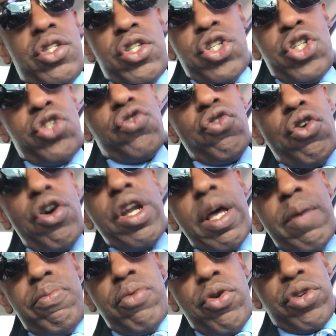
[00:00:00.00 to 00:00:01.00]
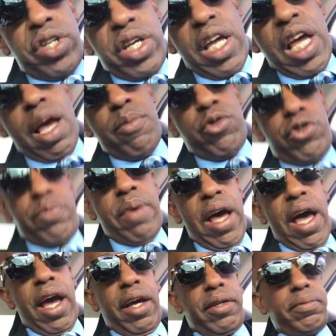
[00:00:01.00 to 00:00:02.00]
The straw that broke the camel's
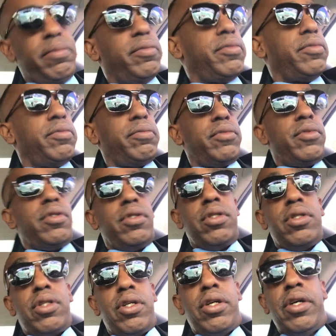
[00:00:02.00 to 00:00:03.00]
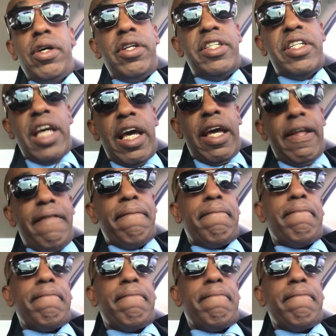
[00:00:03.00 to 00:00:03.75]
back. Good day.